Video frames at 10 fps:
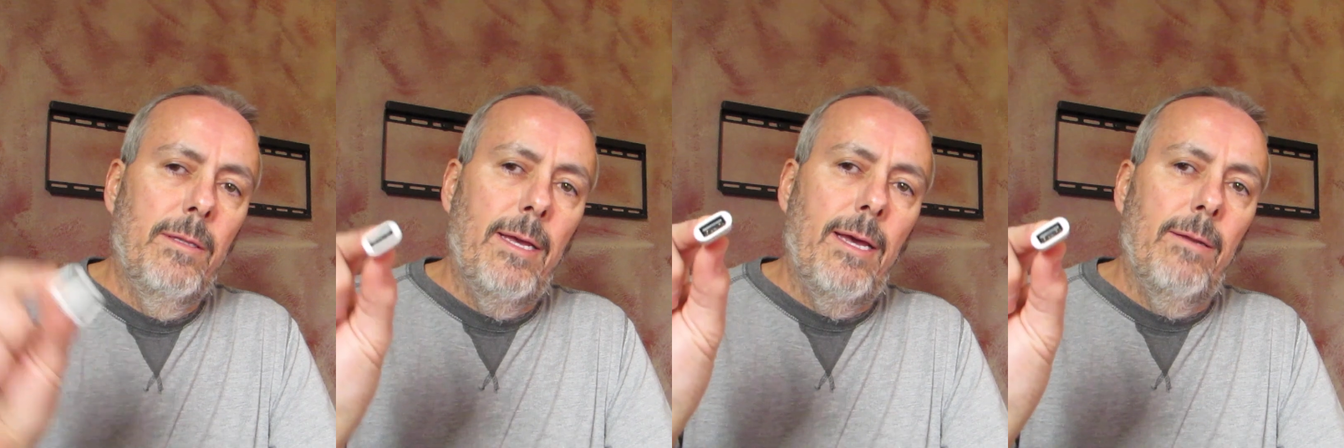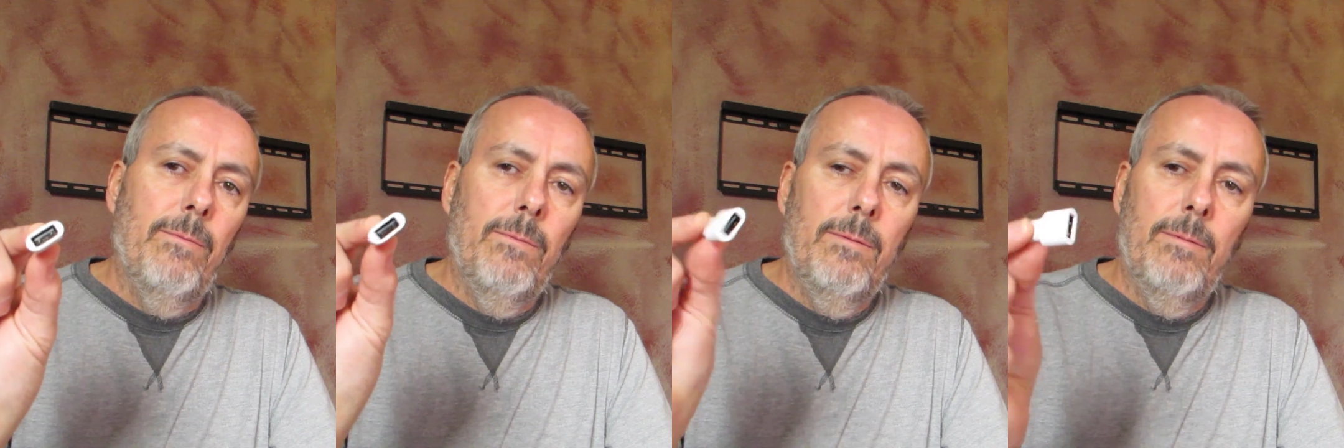
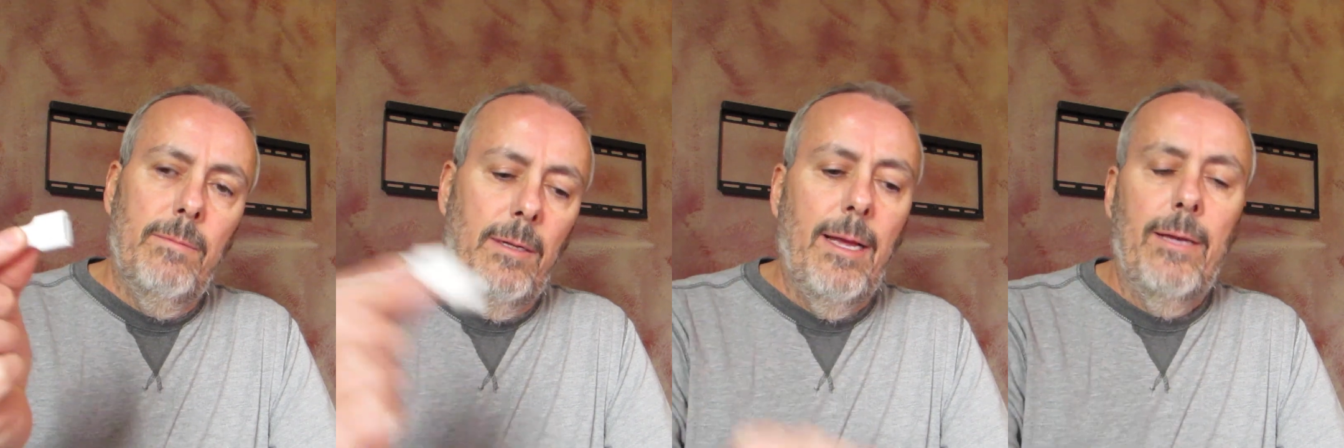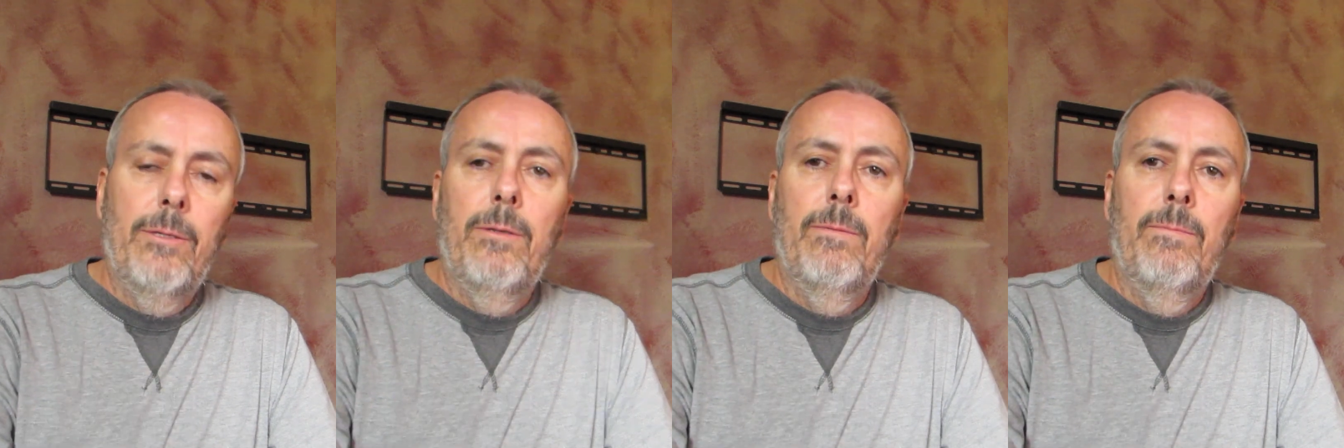that
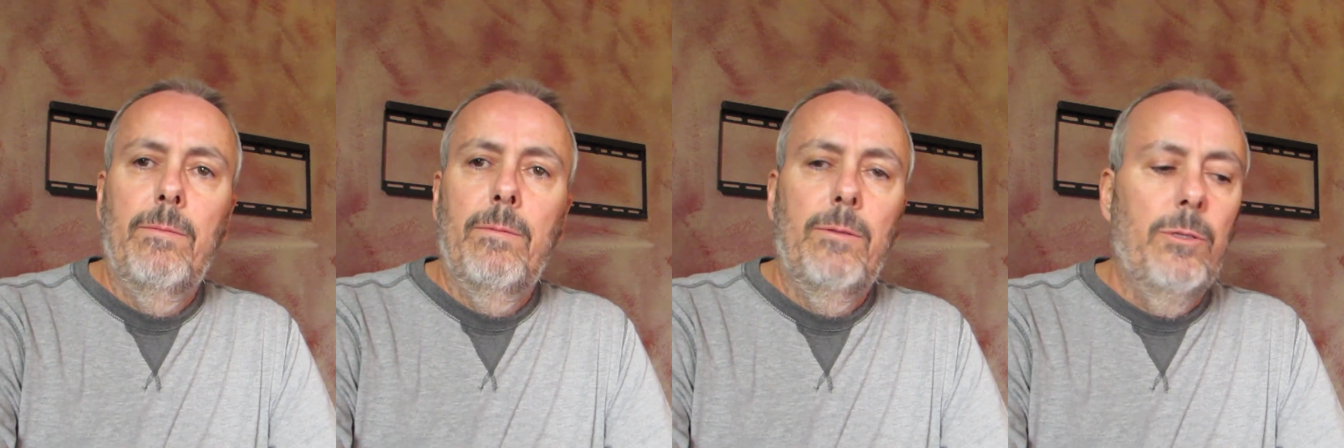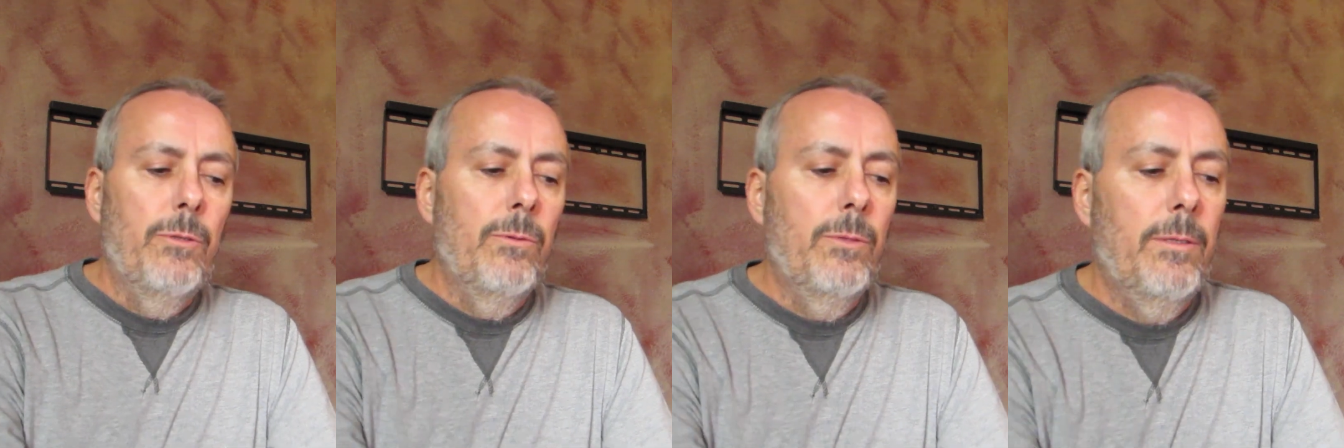allows you to
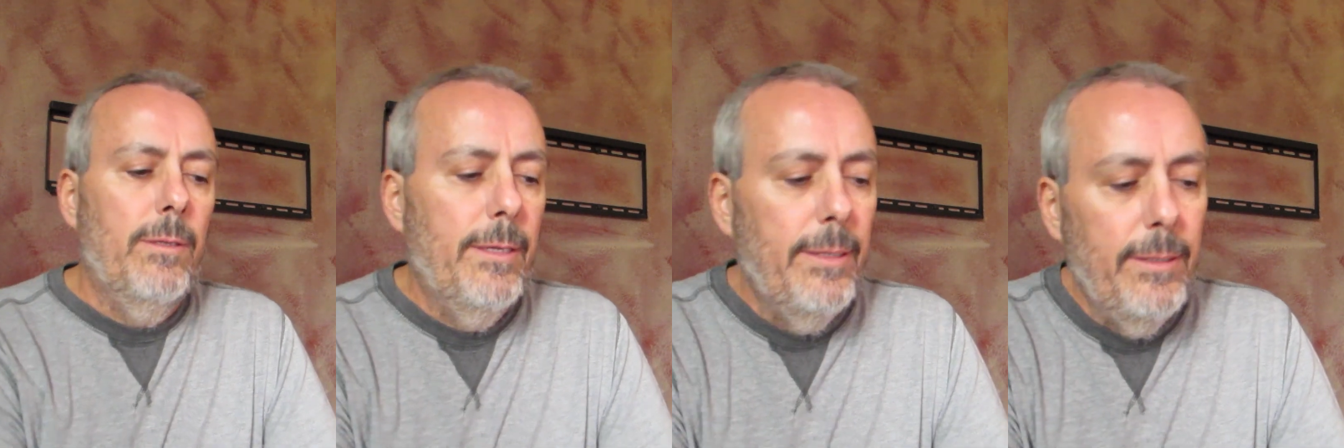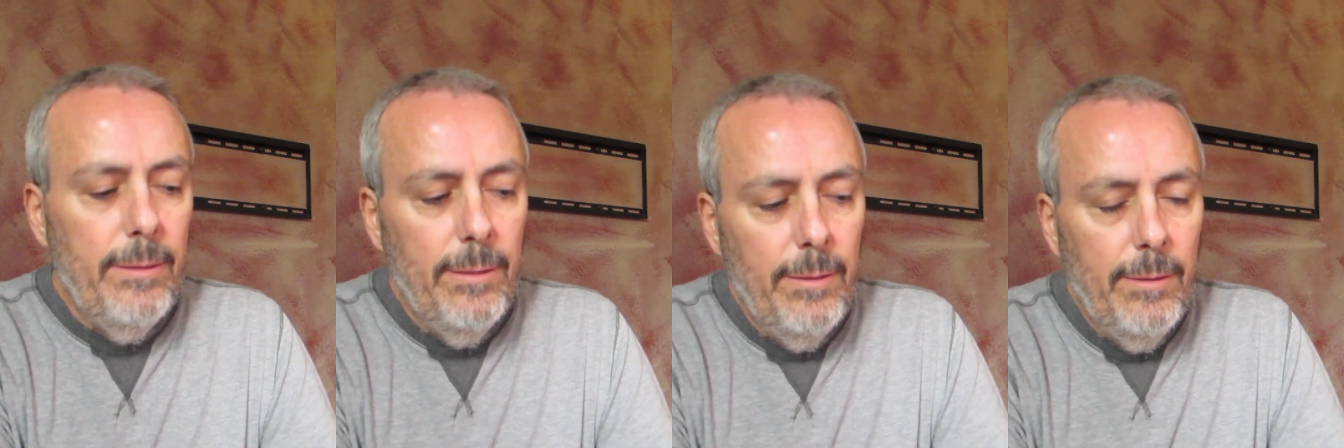use
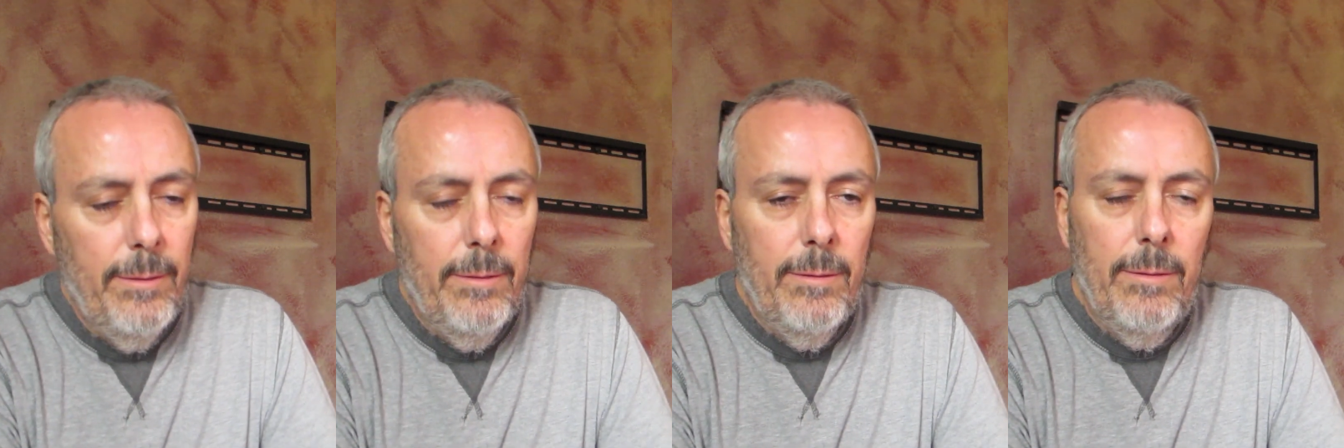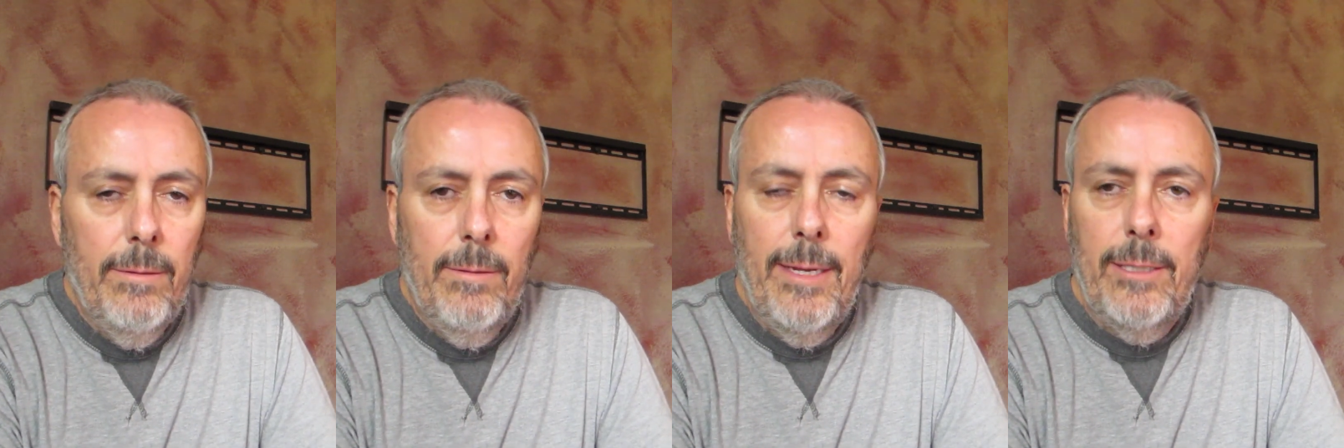a
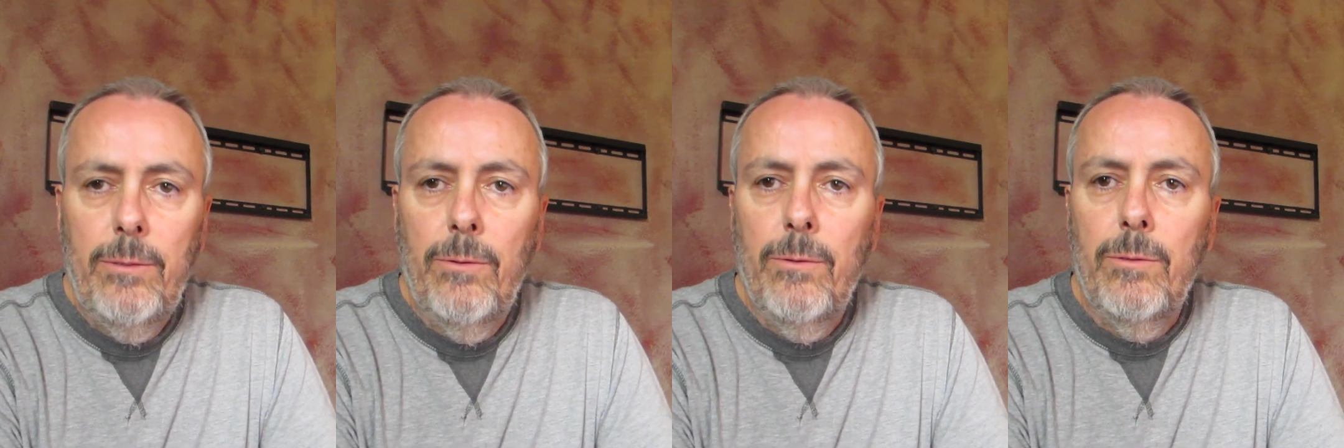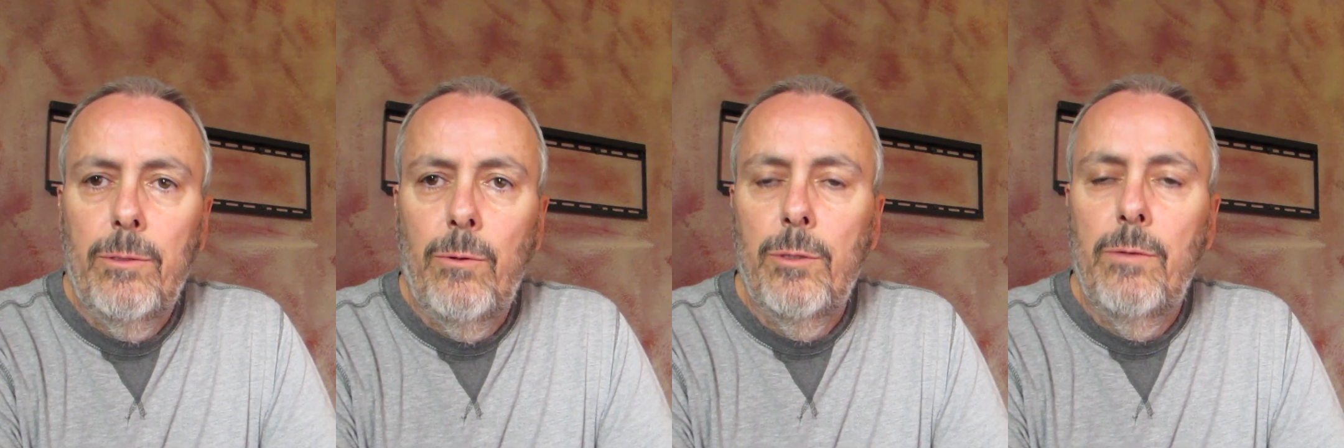external
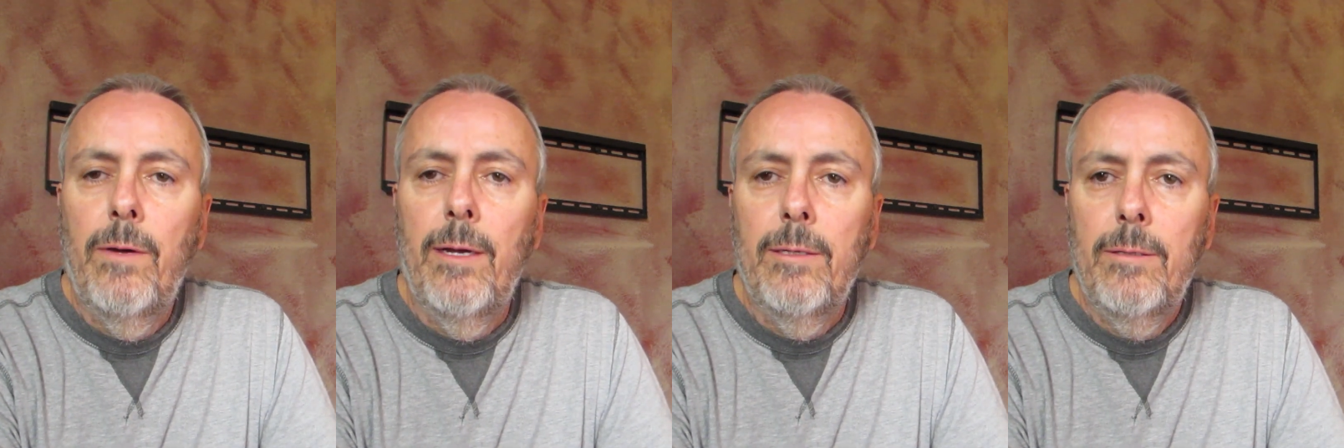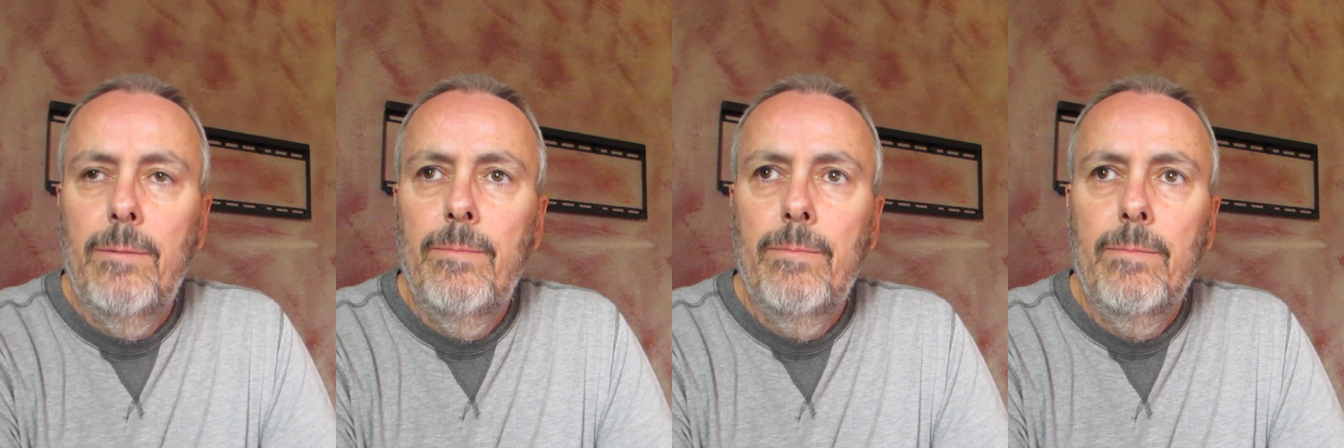storage
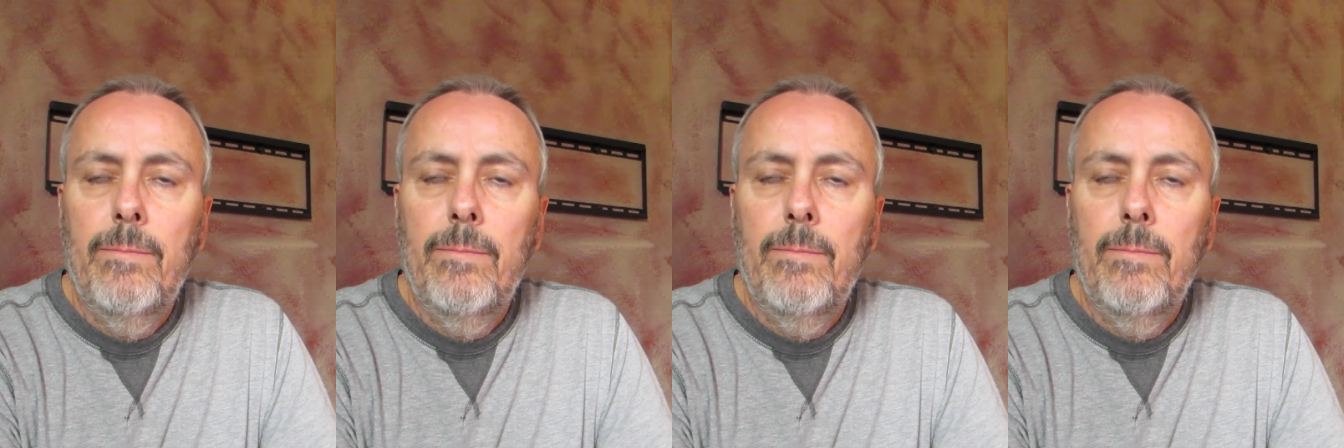device.